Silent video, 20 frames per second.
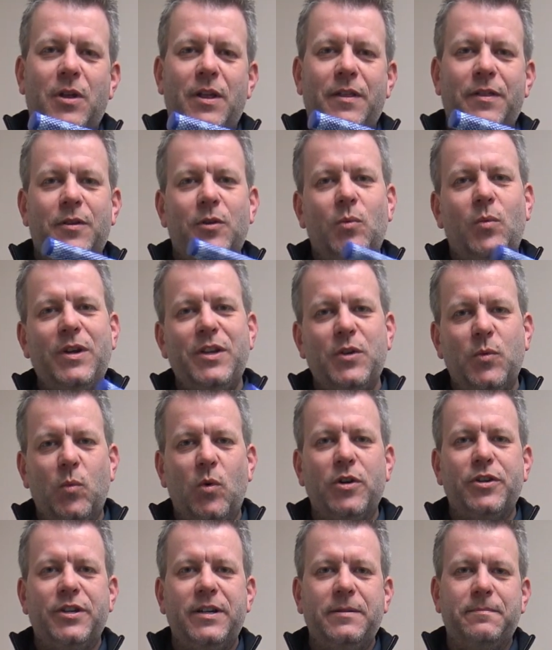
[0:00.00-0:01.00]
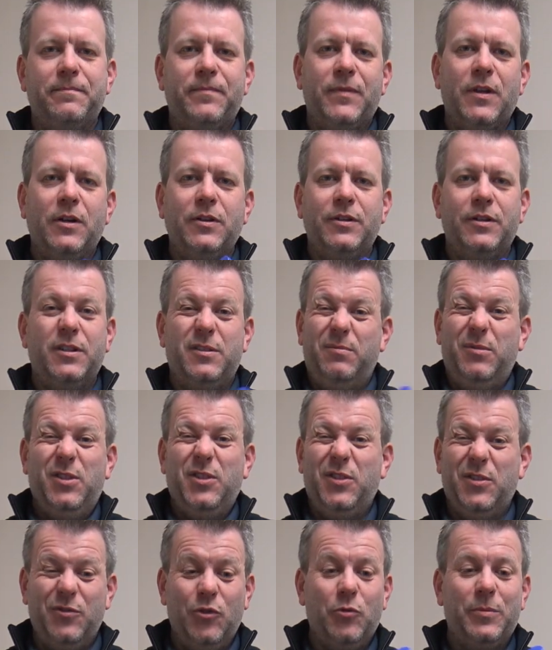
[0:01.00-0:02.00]
that when you wash it under,
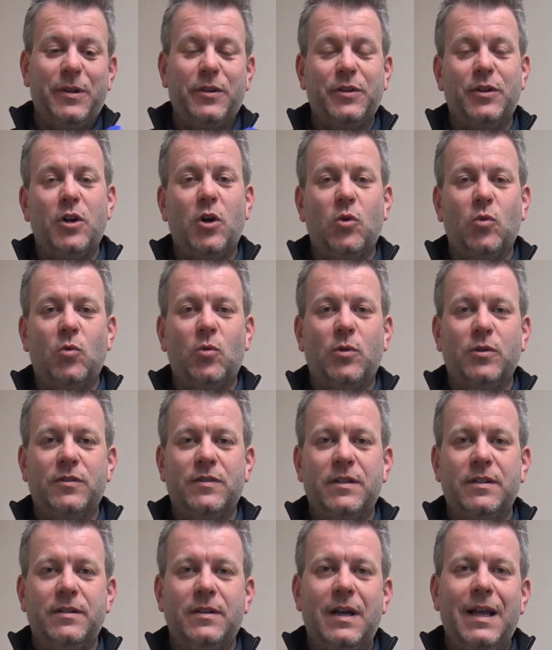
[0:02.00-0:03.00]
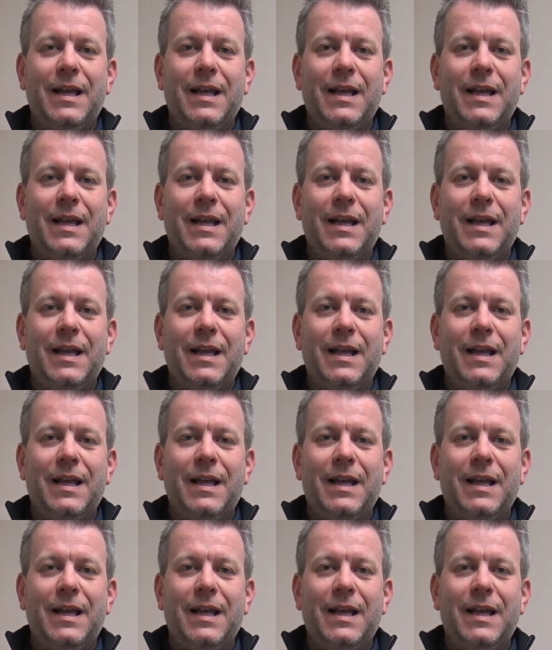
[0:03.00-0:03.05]
just normally under cold water,